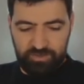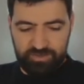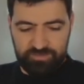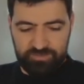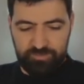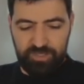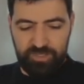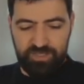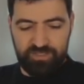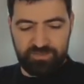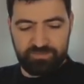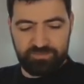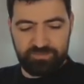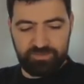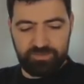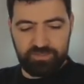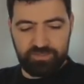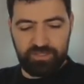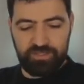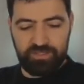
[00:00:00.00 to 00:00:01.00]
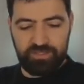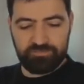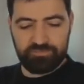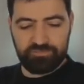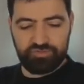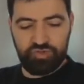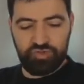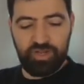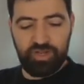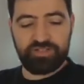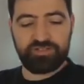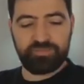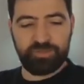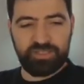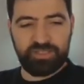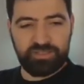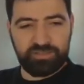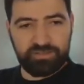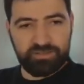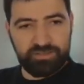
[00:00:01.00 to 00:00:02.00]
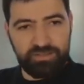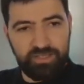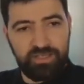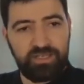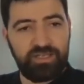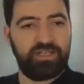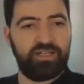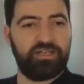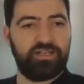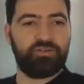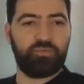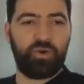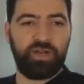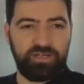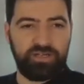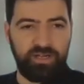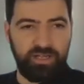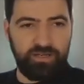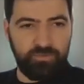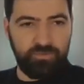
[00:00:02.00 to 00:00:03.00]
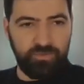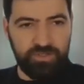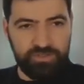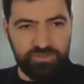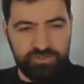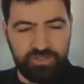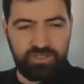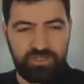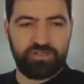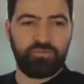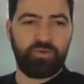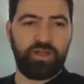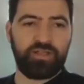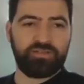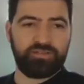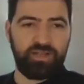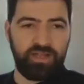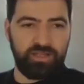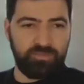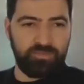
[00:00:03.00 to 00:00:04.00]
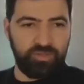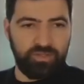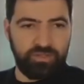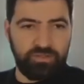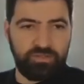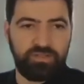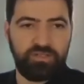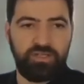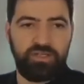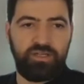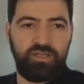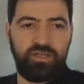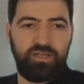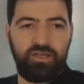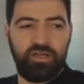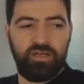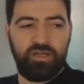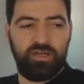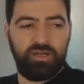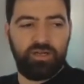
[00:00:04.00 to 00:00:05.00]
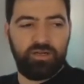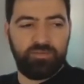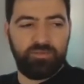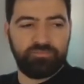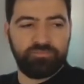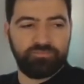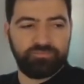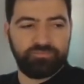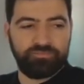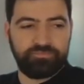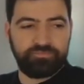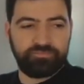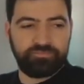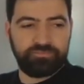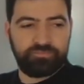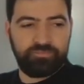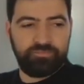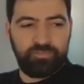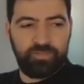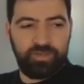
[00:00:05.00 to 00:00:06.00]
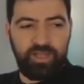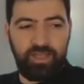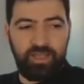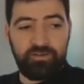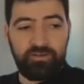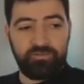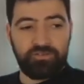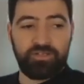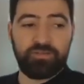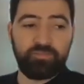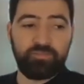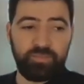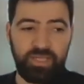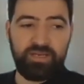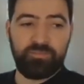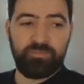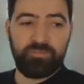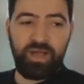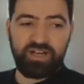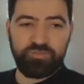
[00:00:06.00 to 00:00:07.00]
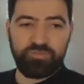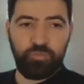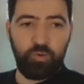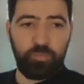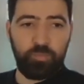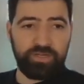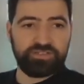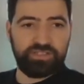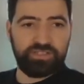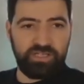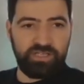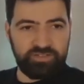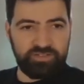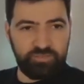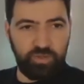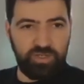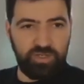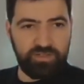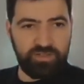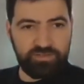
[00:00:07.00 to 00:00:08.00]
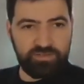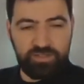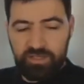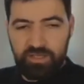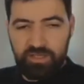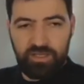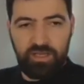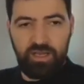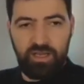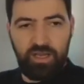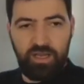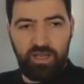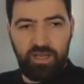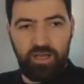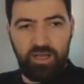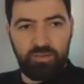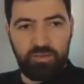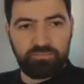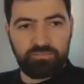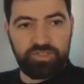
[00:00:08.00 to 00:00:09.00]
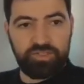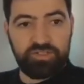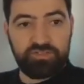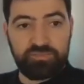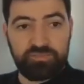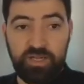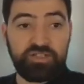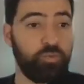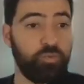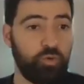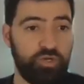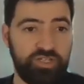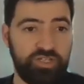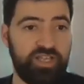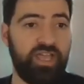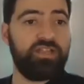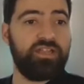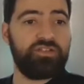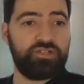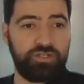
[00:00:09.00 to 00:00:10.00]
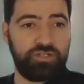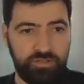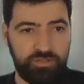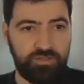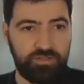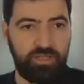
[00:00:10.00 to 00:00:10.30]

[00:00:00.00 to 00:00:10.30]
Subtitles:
being transmitted in the right language, in the right timing, and in a much more personalized ways, is much more engaging